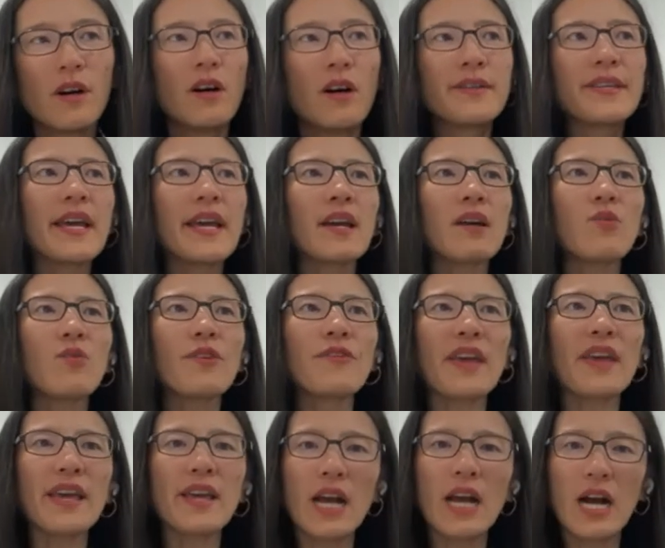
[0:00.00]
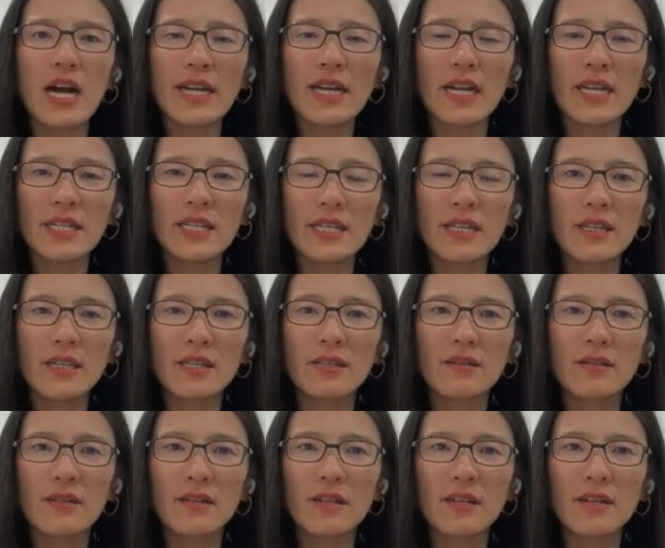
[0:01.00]
Yeah, with AI, I think
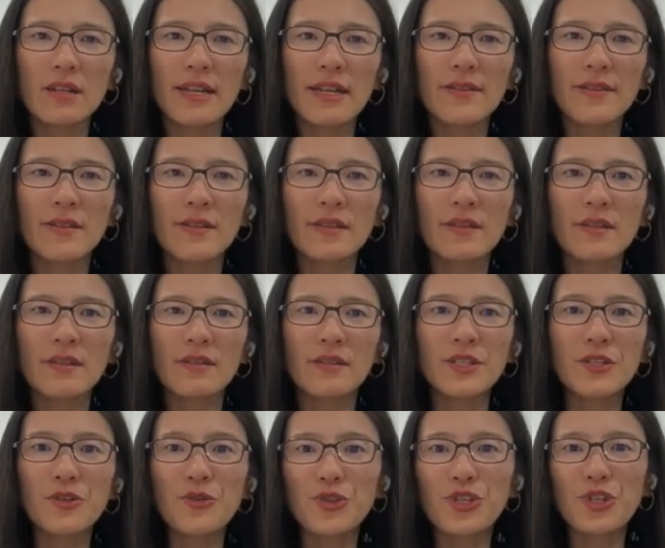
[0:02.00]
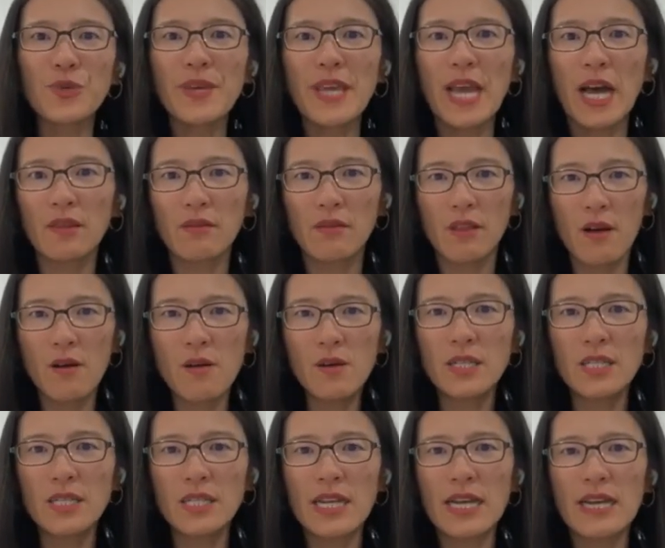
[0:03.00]
it's still to be
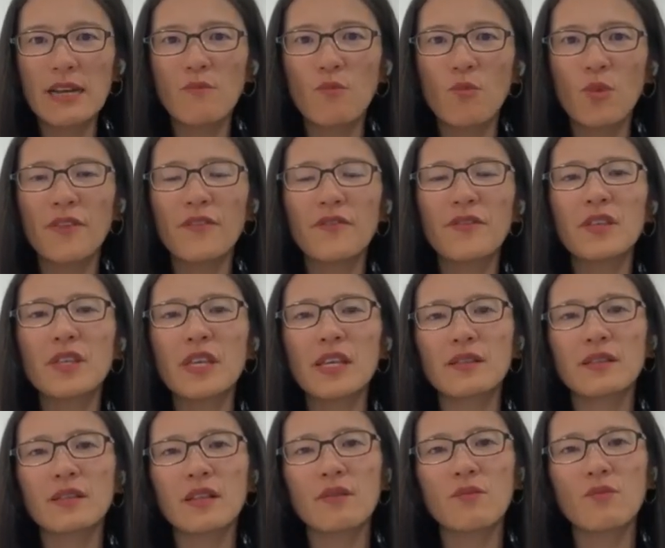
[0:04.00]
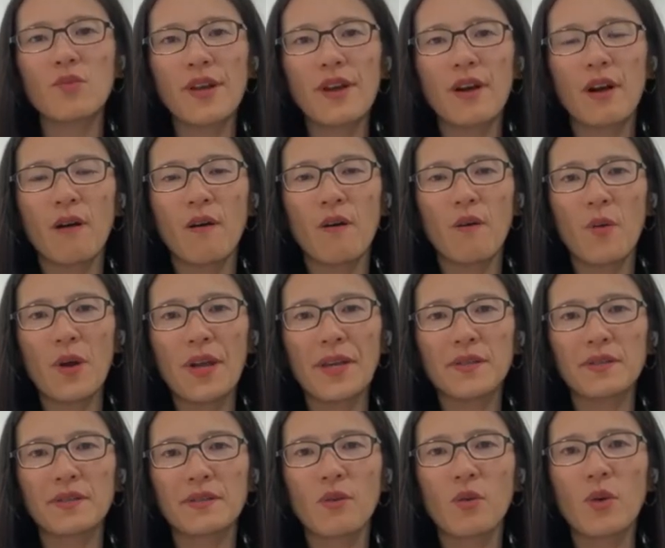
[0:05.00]
unlocked. And one of the things that we are
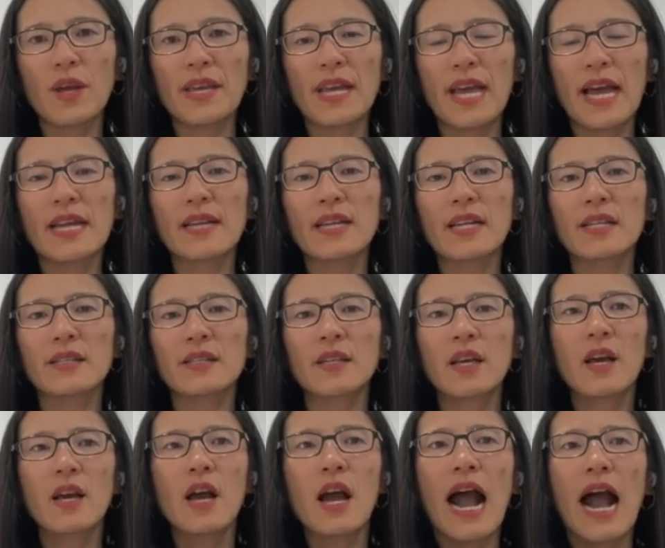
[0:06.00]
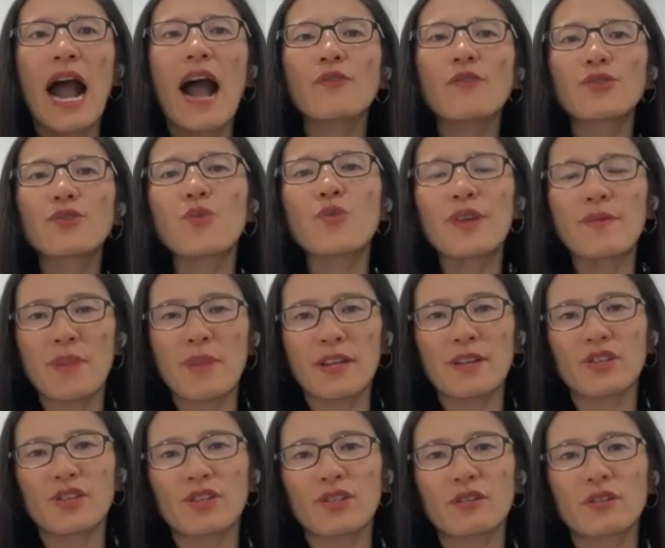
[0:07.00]
always looking at is how do we make
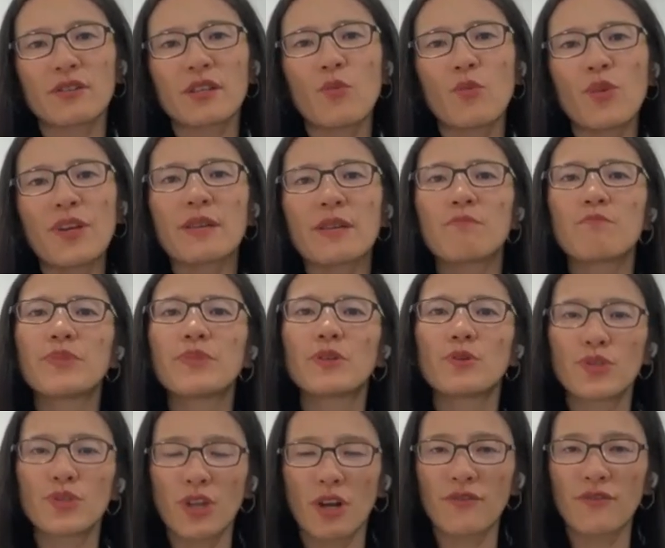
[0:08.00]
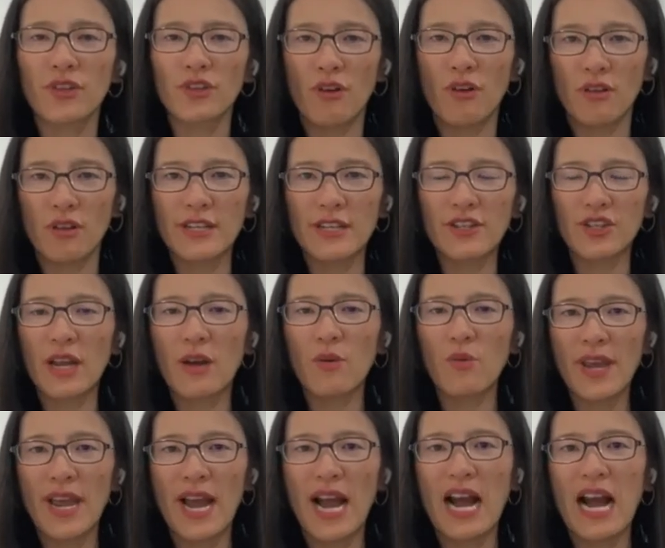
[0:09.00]
sure that we can build on the knowledge that
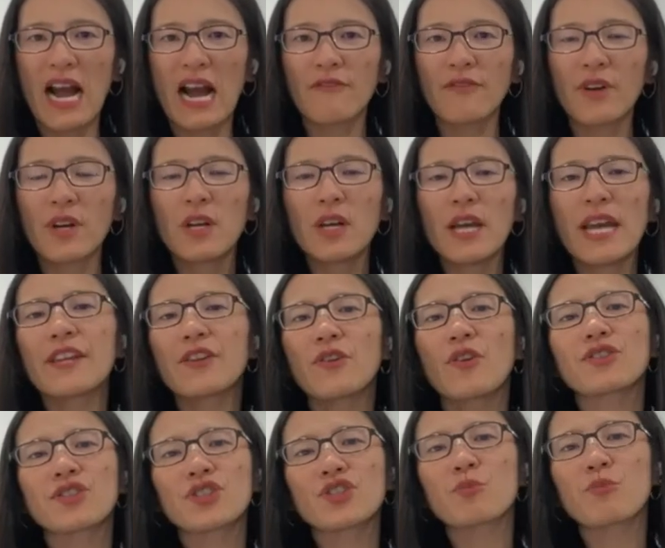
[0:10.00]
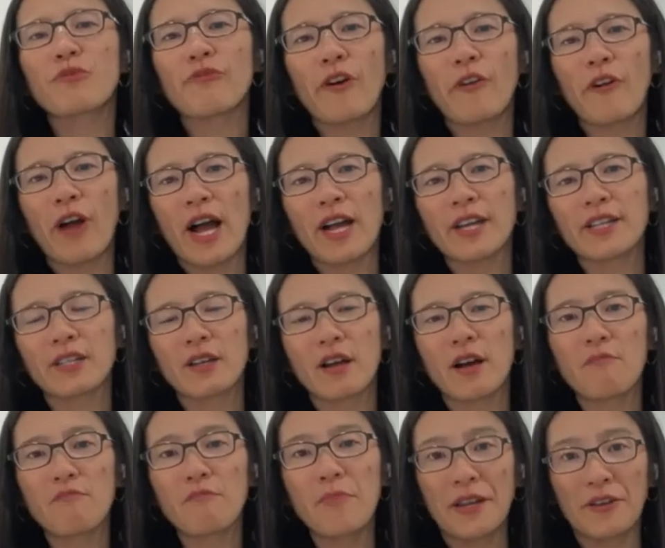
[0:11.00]
we have in order to provide
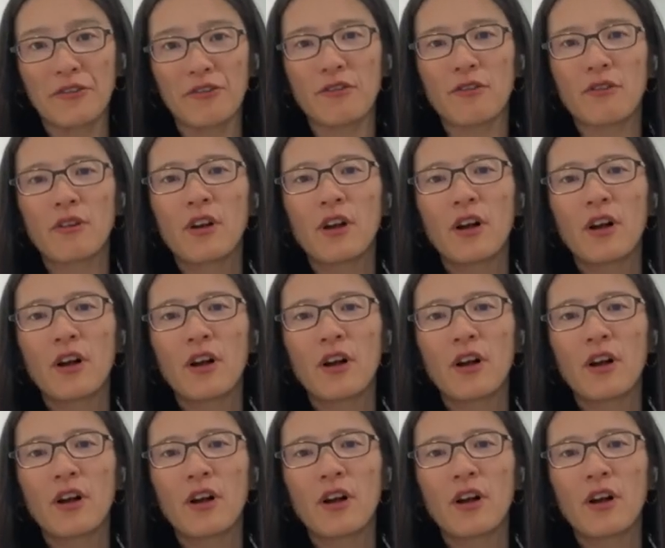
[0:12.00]
better